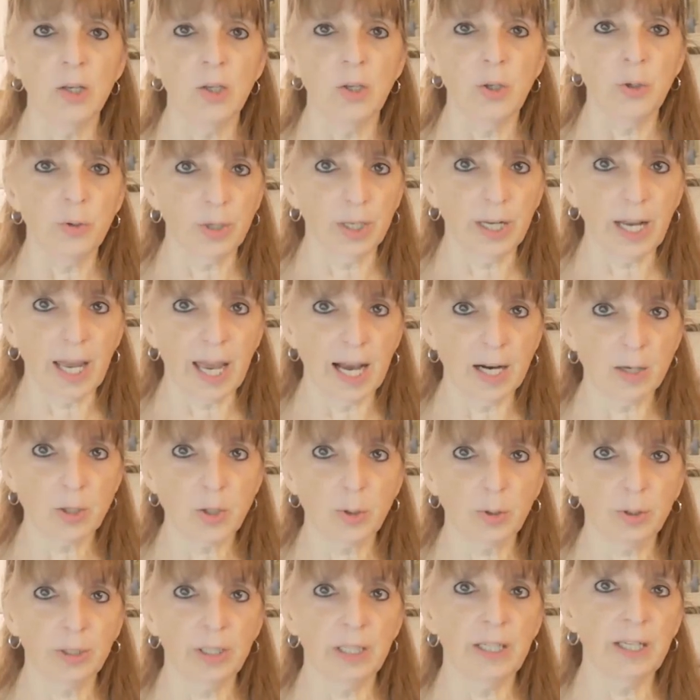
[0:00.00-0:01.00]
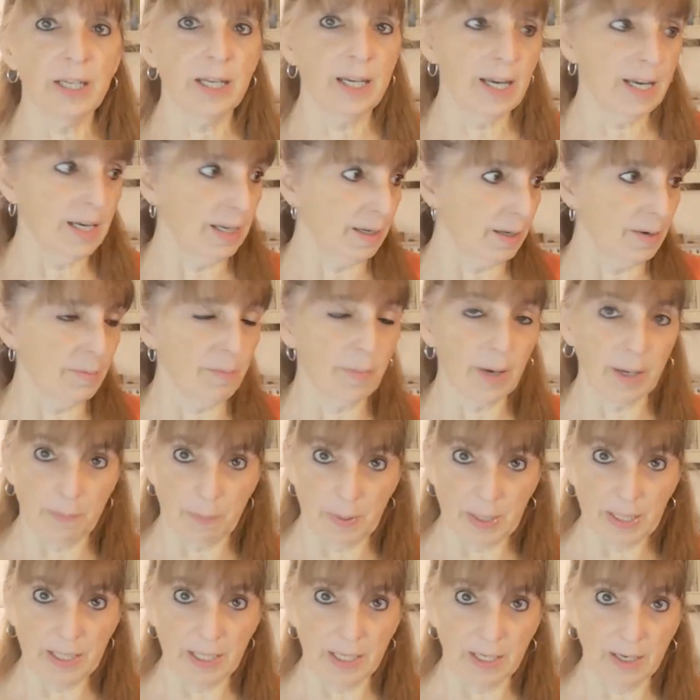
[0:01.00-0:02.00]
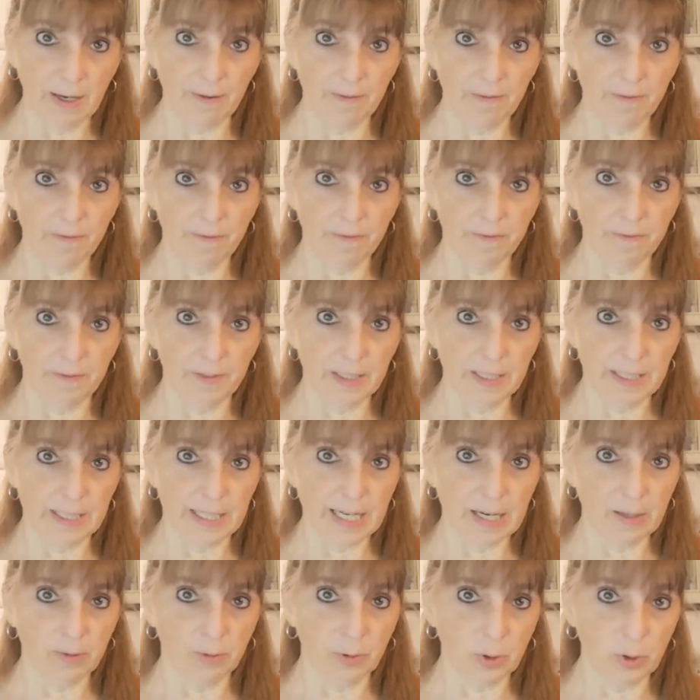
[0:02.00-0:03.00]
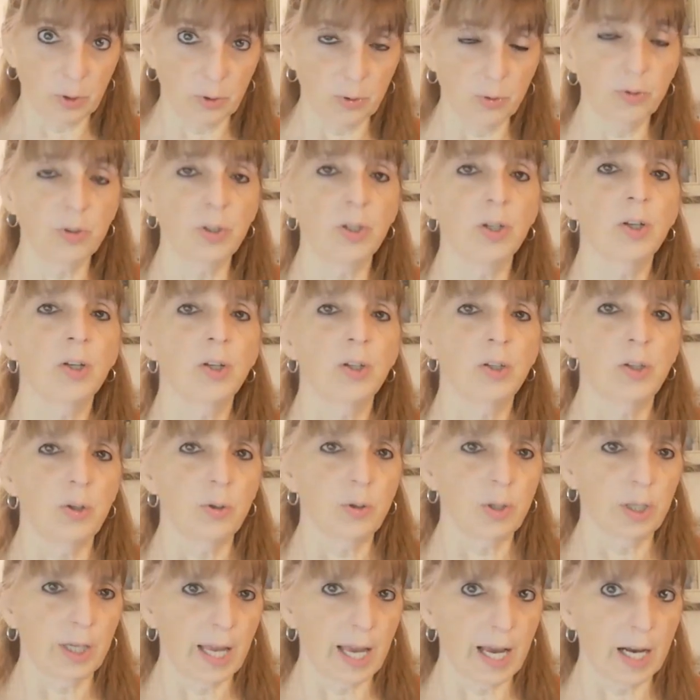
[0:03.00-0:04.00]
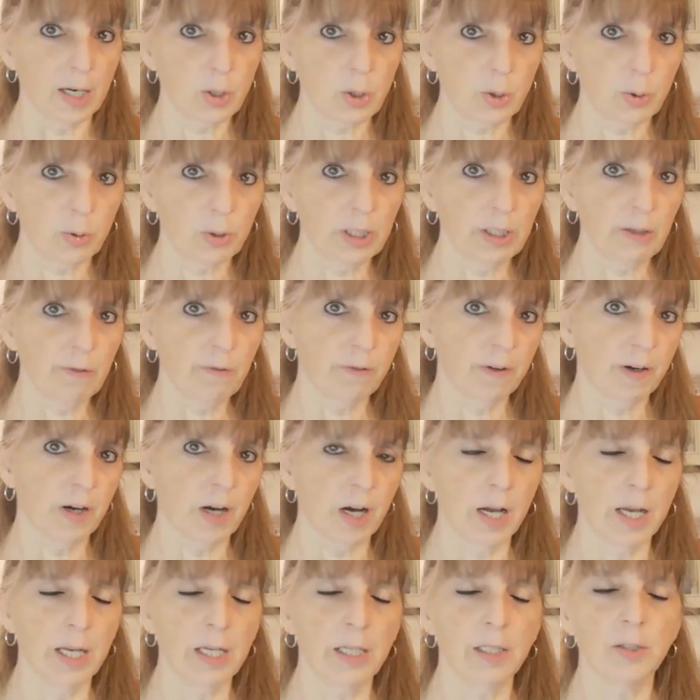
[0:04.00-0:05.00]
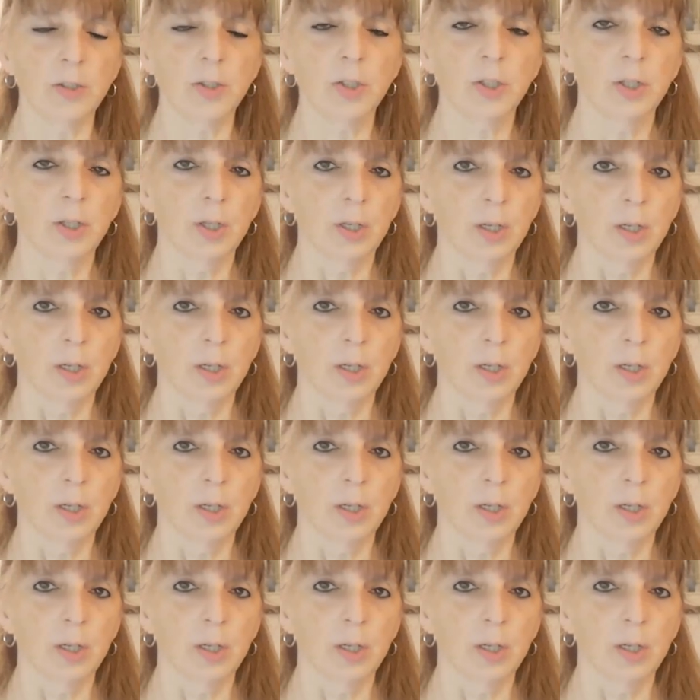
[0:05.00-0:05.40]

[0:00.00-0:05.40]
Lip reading: You can actually, in my PDF download, you can actually find